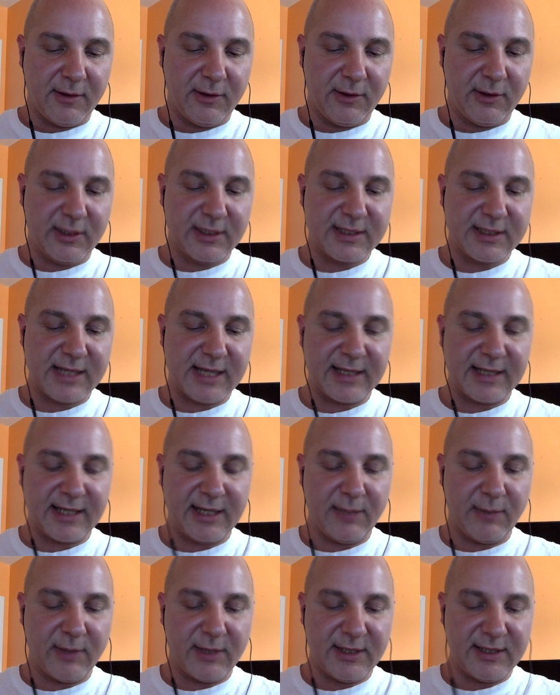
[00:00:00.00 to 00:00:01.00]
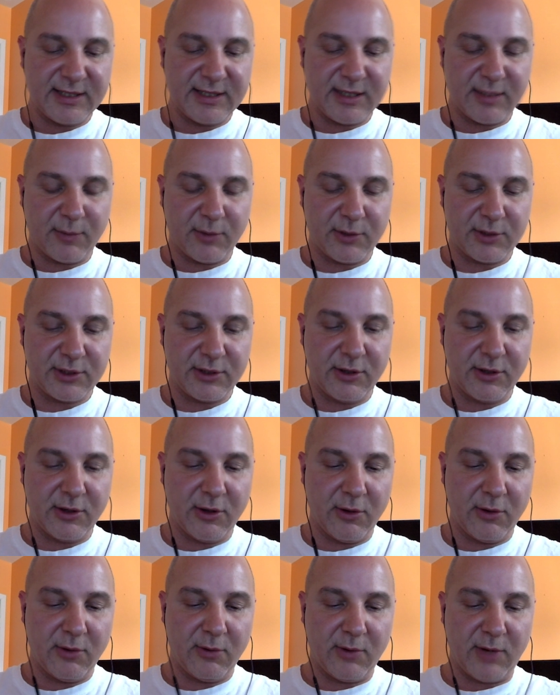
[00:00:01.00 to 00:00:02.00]
can select any one of these airports to
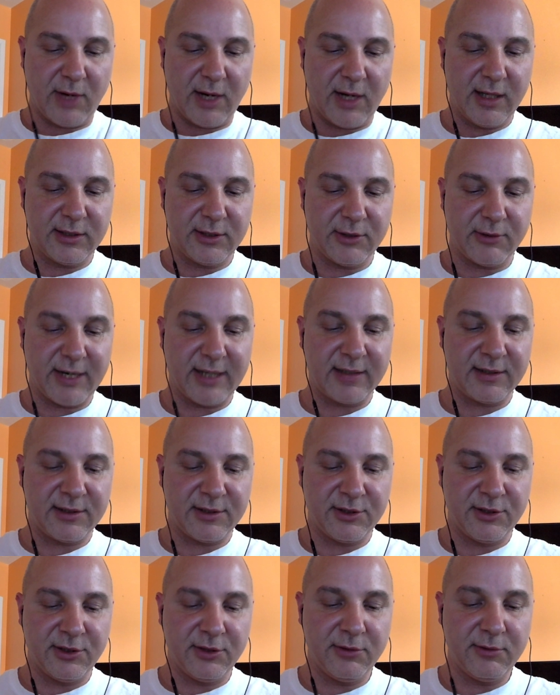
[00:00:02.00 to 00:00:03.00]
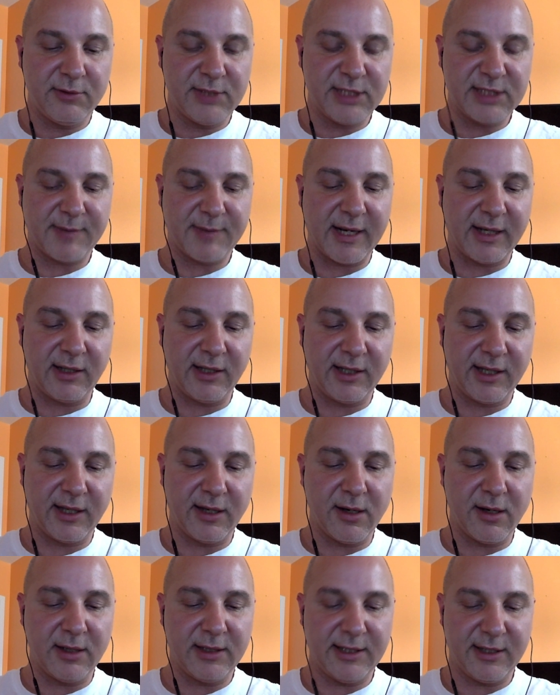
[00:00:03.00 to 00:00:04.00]
go direct to just by
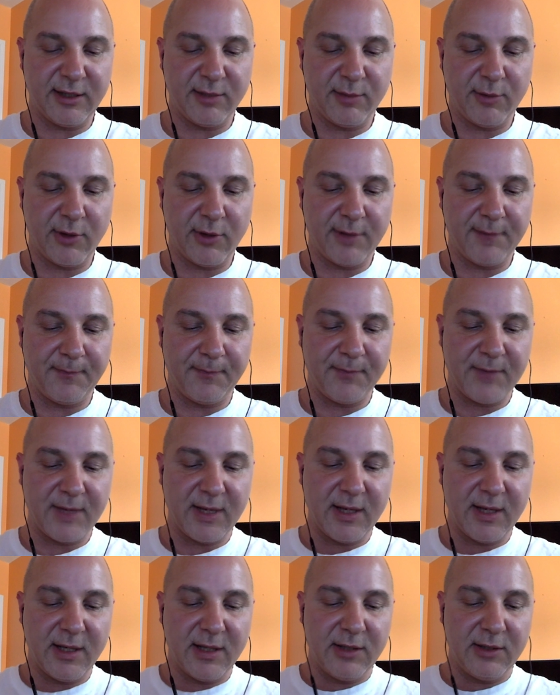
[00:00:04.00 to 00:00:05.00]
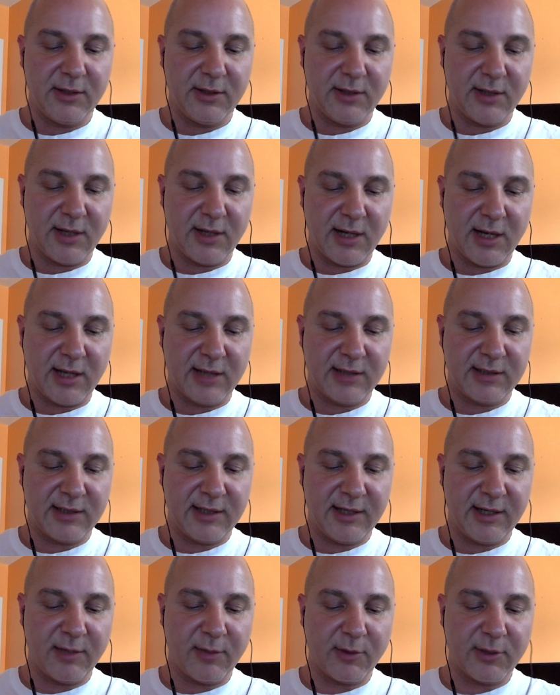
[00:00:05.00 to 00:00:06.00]
clicking on the airport.
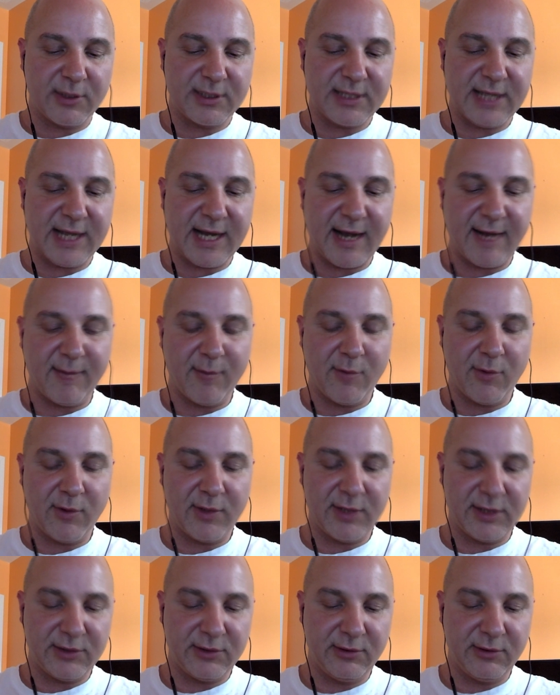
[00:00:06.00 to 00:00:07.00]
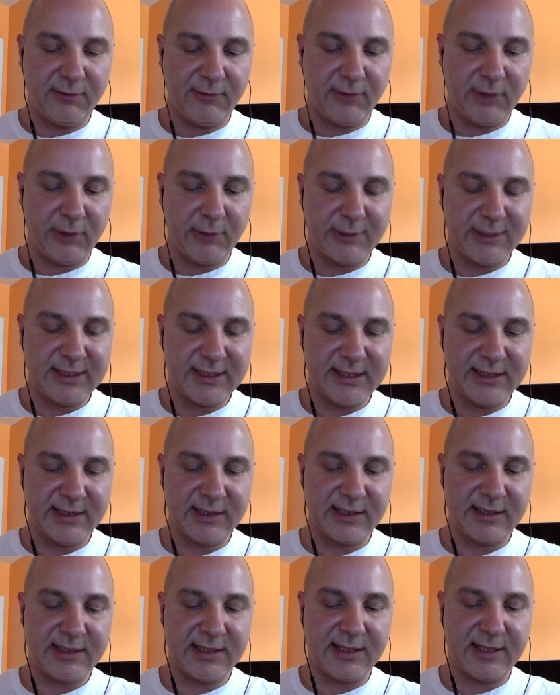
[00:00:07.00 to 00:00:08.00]
Airports that have more than 2 frequencies
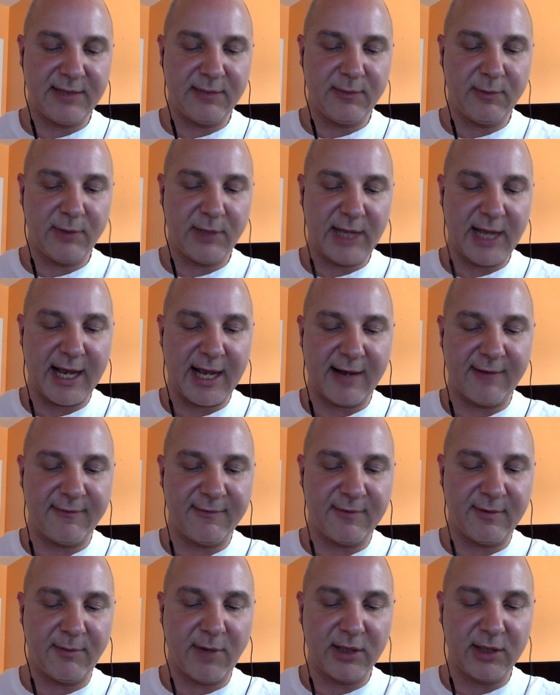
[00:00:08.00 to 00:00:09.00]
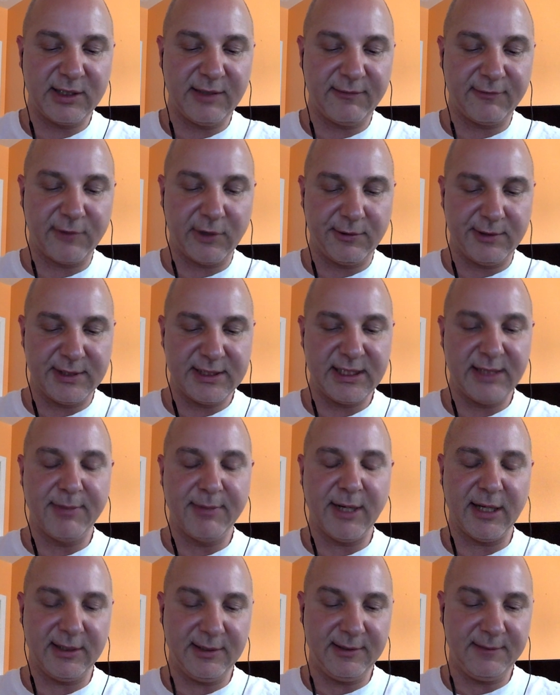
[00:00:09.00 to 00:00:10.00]
listed will have a multi-frequency
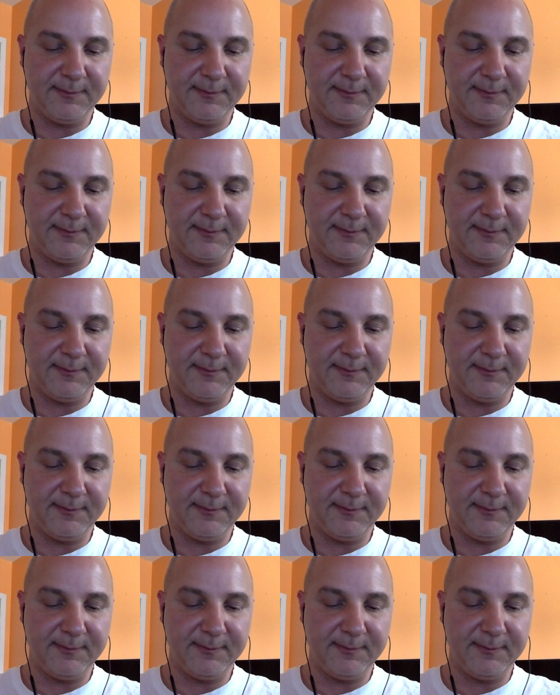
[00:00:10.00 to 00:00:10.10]
button.